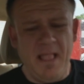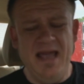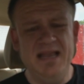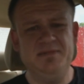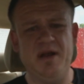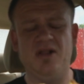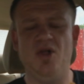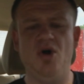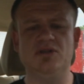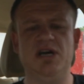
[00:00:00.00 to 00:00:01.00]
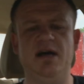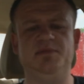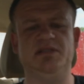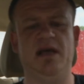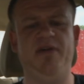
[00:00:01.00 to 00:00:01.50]
It has been a long time
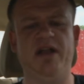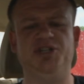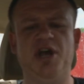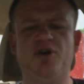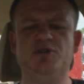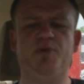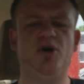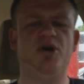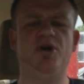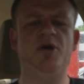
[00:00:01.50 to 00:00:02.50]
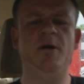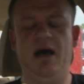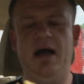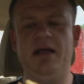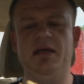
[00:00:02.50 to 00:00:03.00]
since I've had a Checkers burger.
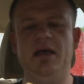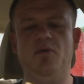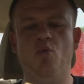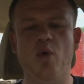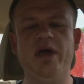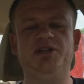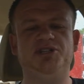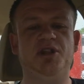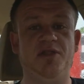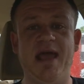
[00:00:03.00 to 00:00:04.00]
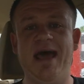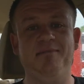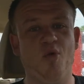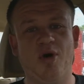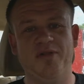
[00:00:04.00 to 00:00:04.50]
I wish that they had
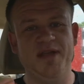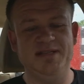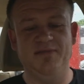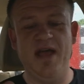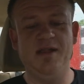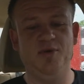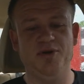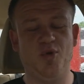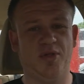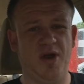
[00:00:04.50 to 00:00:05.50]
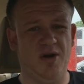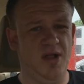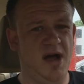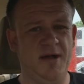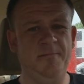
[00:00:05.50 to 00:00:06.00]
more of these available in North
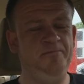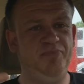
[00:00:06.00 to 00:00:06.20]
Carolina.